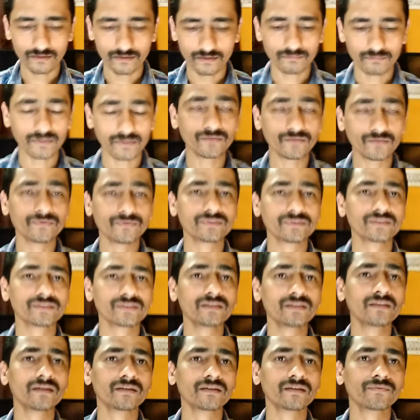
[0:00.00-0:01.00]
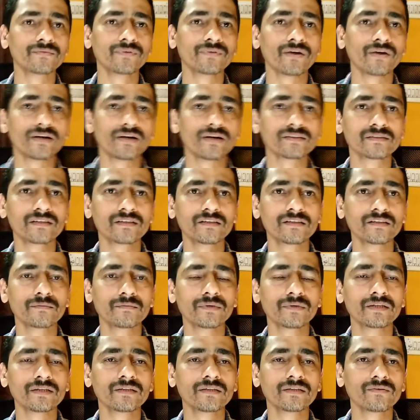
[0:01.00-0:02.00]
But if you see there, if you ask
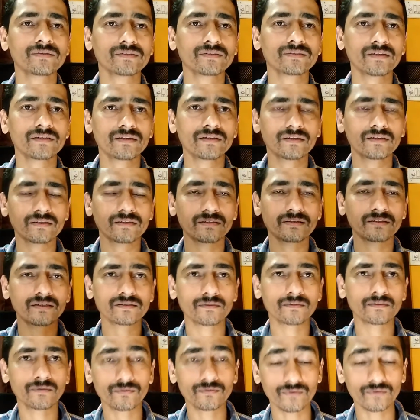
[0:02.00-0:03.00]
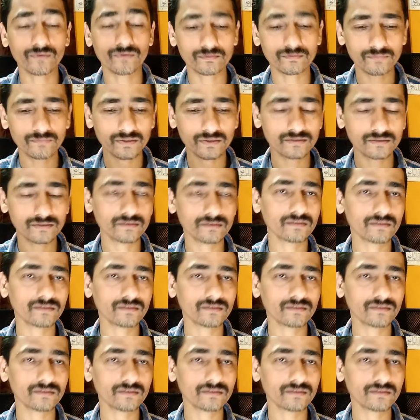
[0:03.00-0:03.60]
anybody, they will say it takes about 1 month,